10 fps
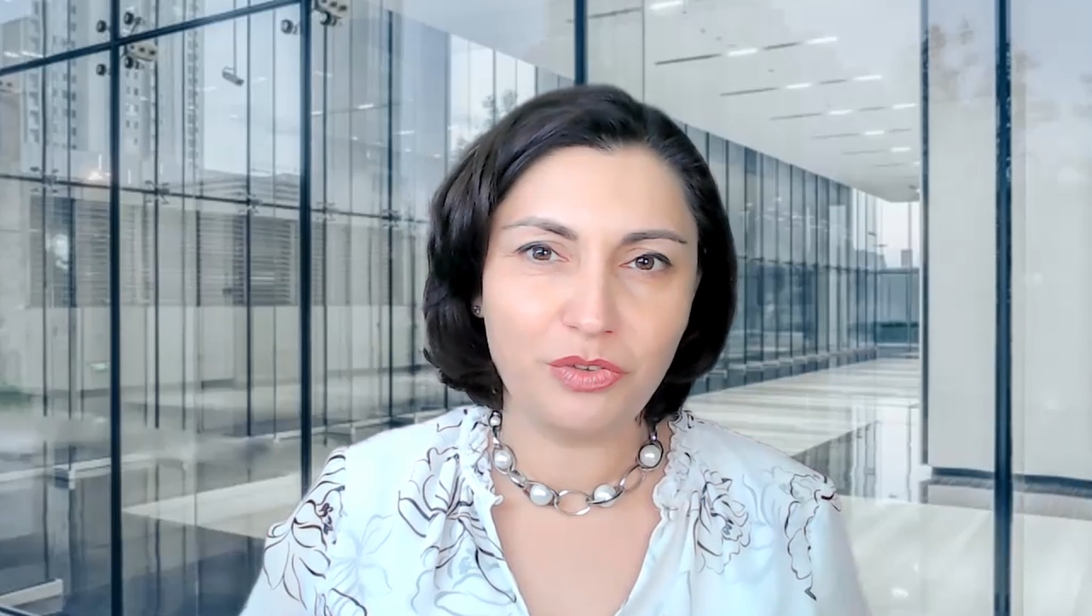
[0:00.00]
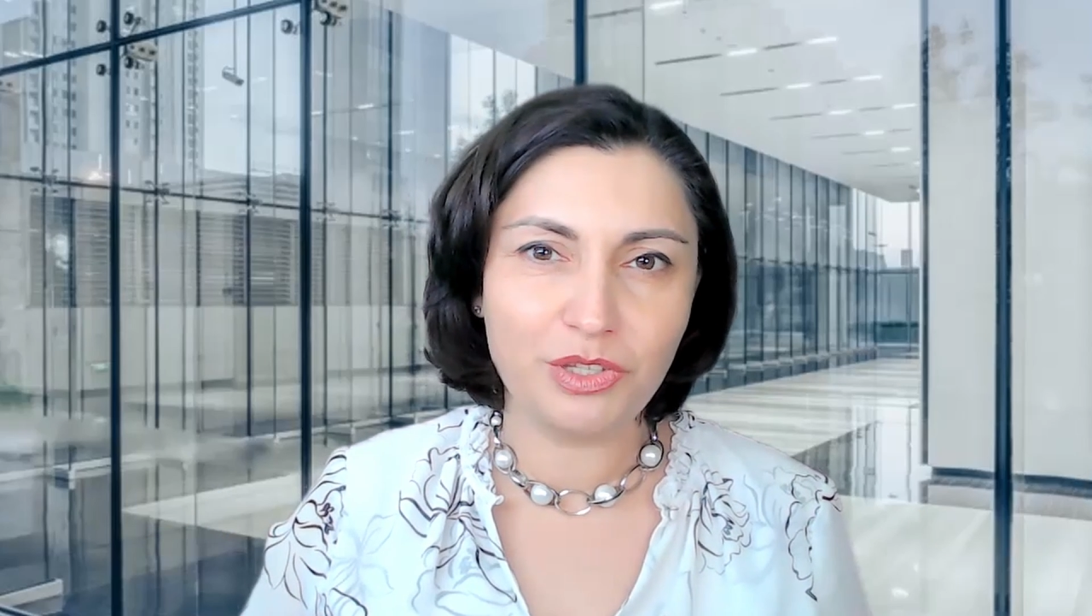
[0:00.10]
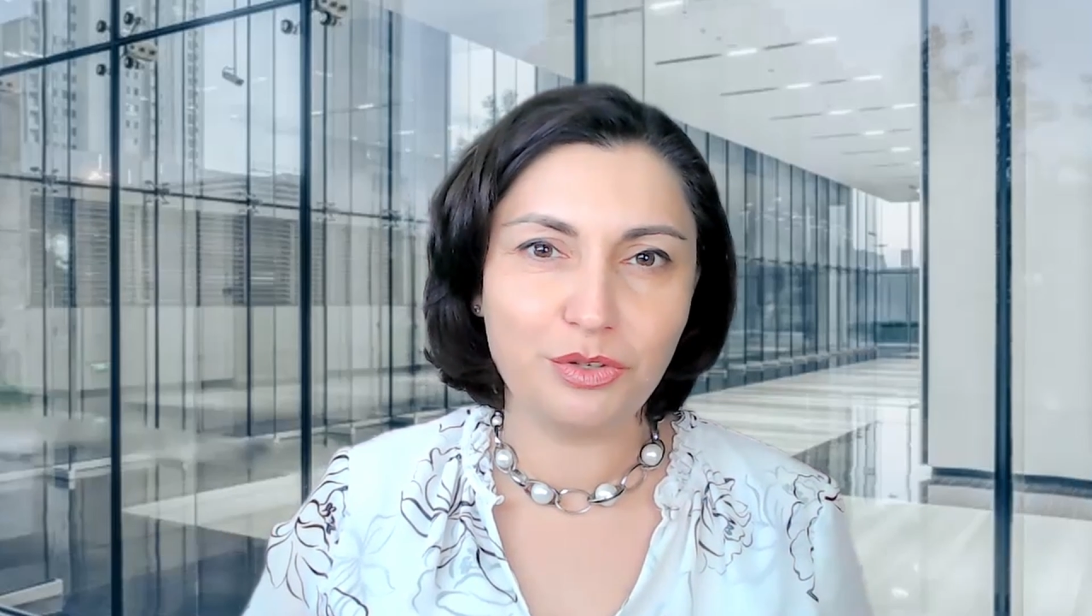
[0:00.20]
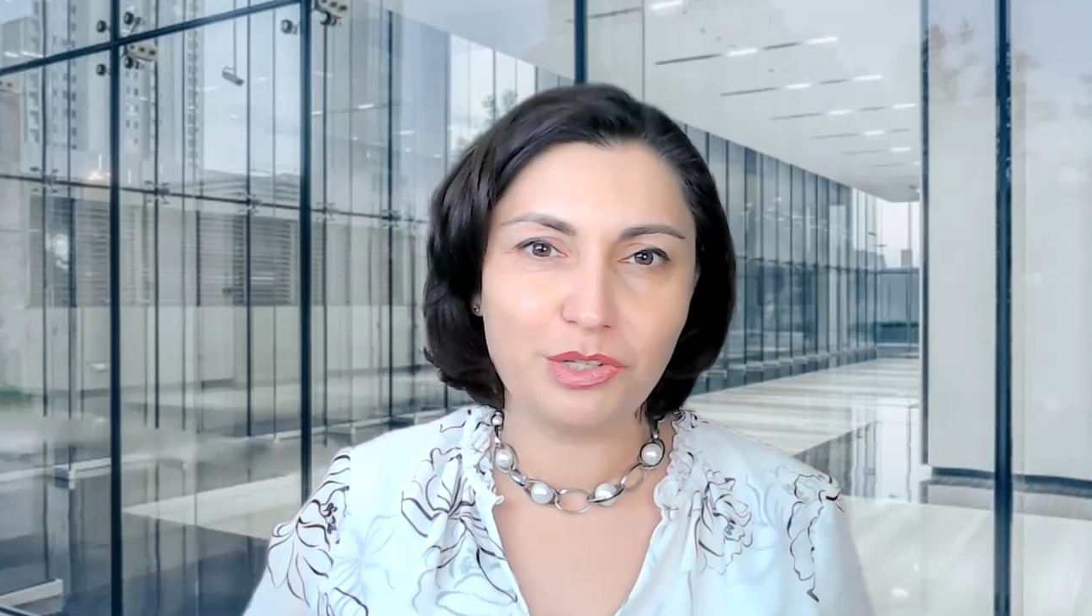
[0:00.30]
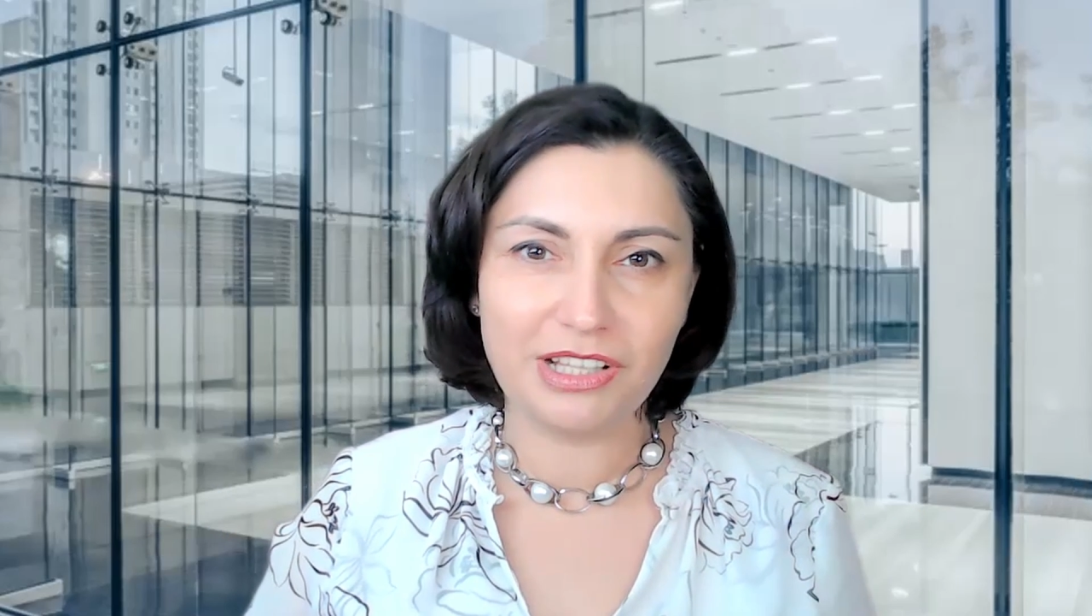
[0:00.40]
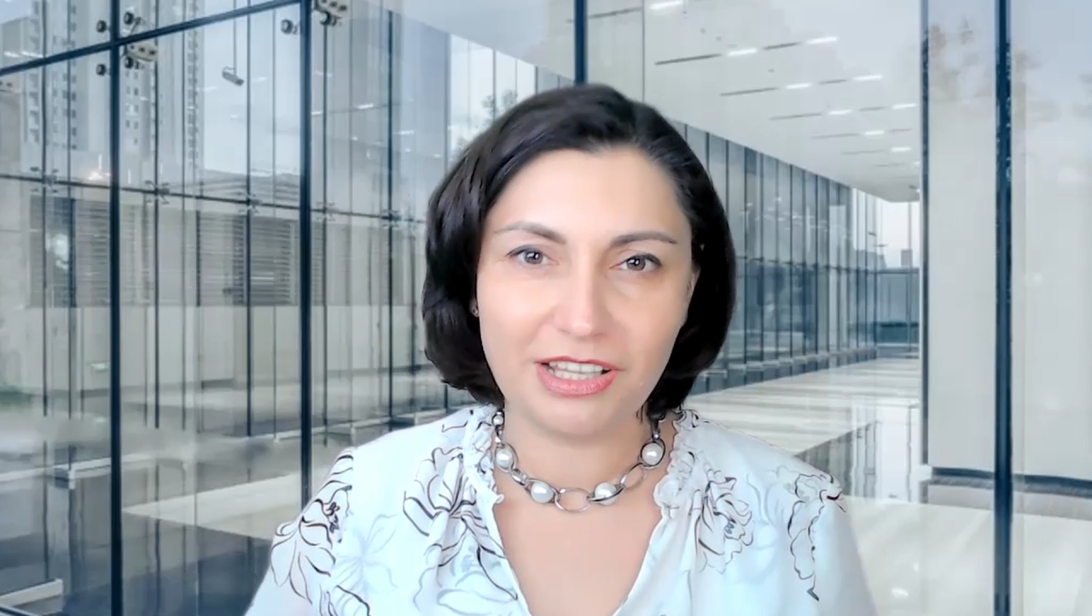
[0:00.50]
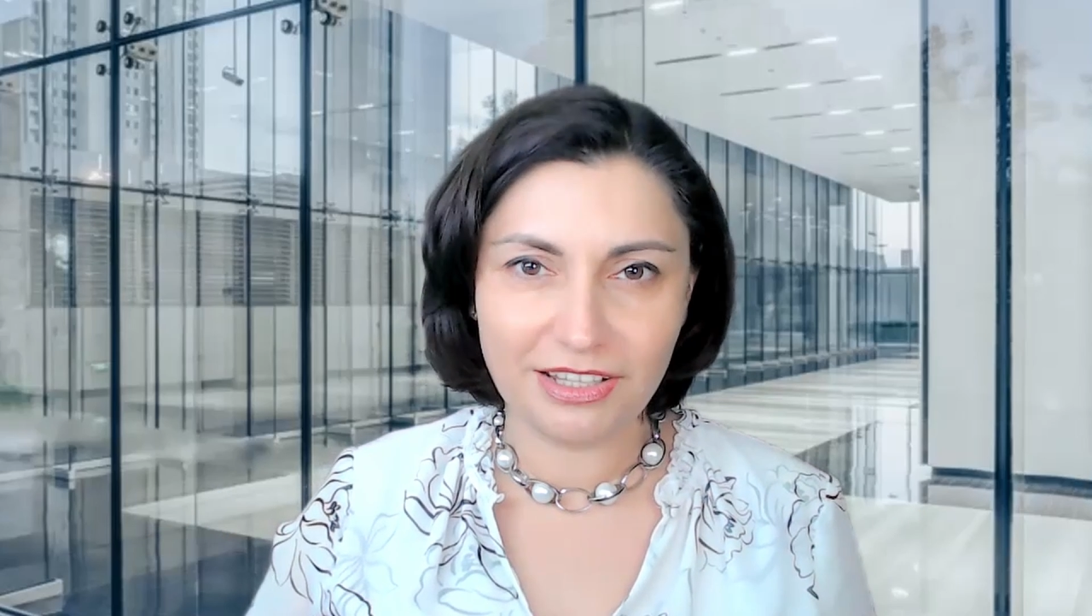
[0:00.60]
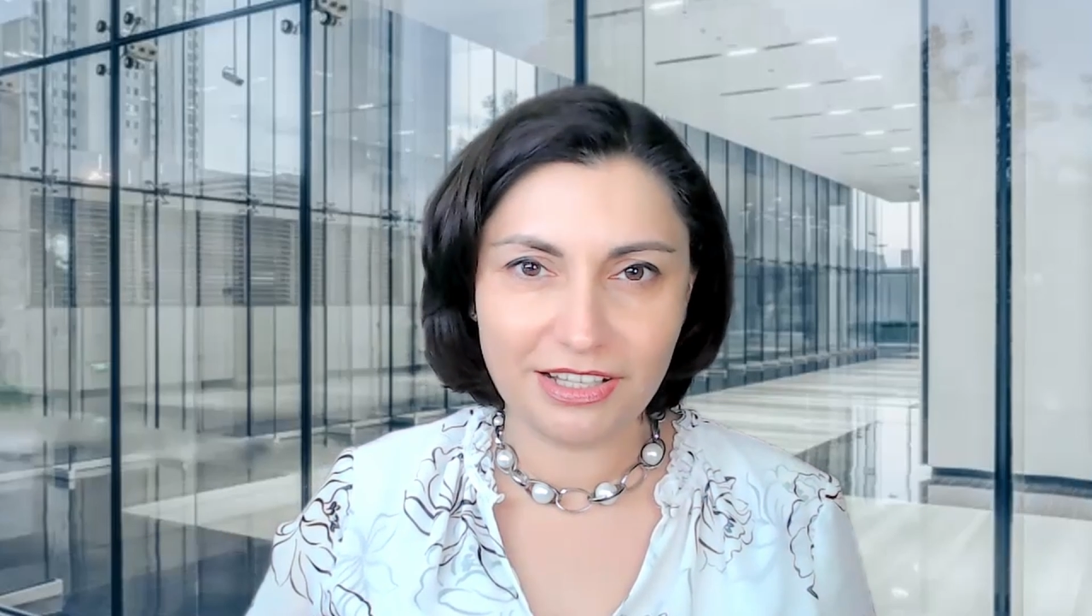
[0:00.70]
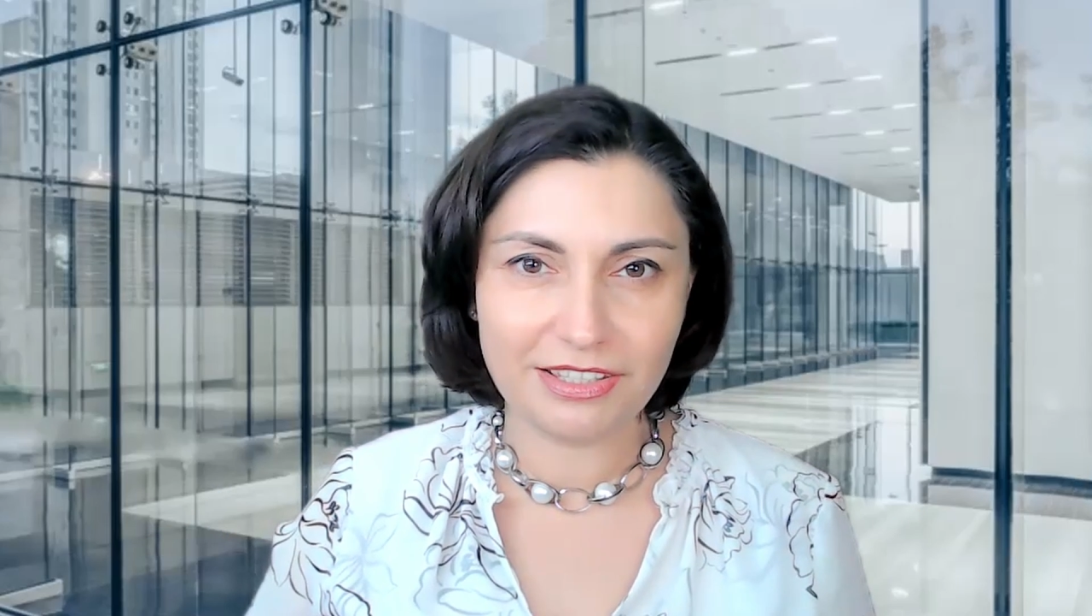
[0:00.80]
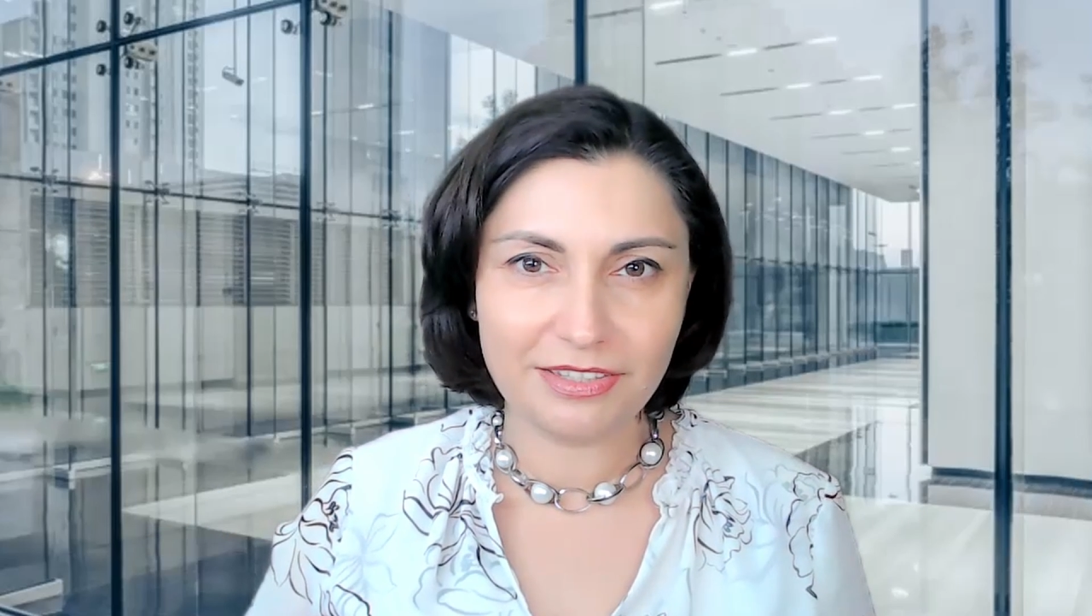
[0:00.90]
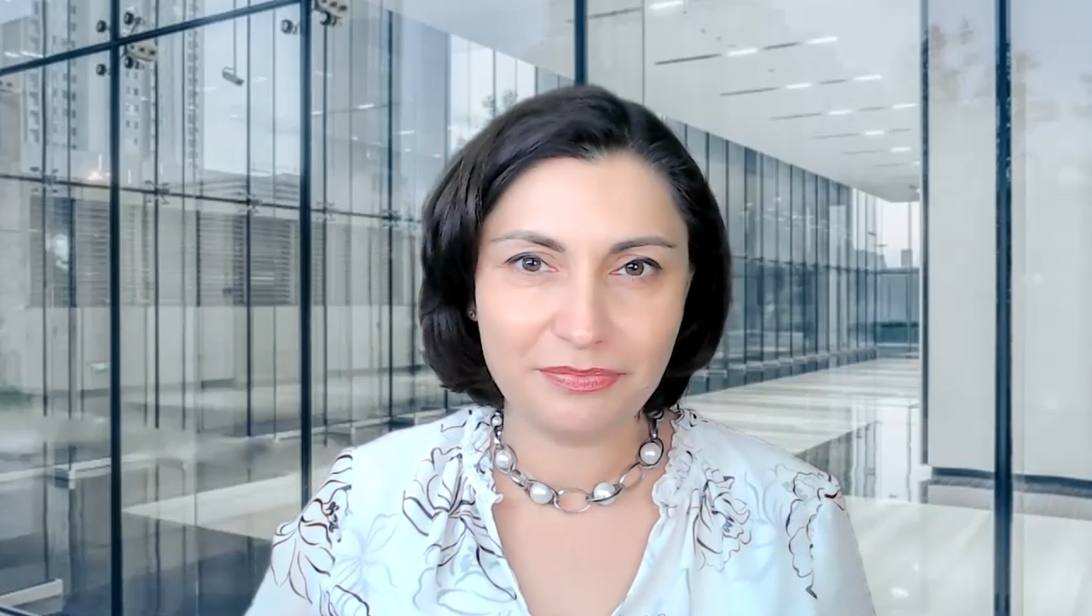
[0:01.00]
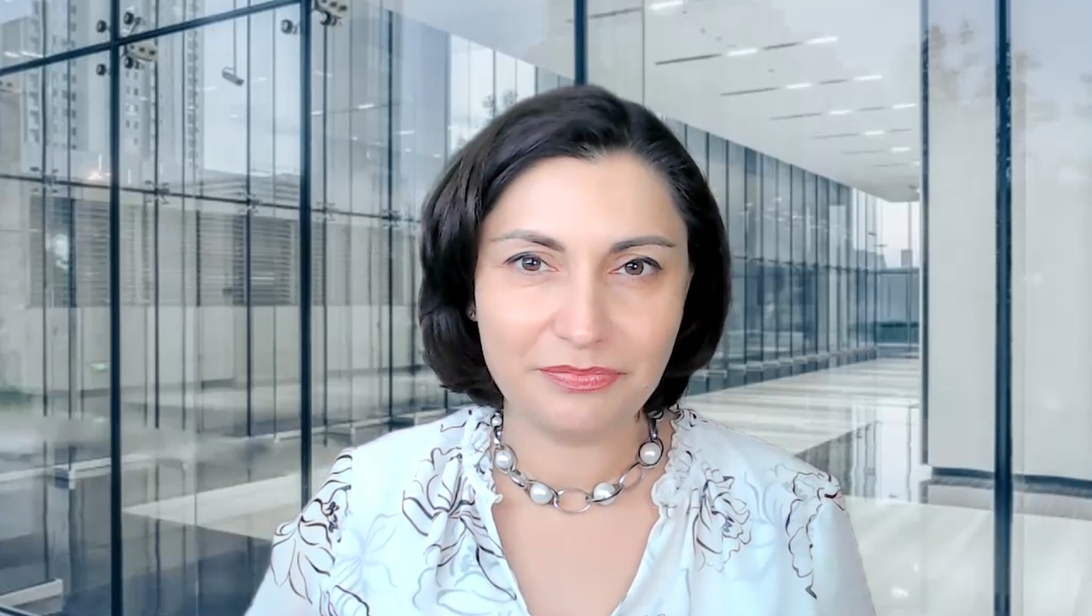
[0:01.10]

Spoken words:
videos like this.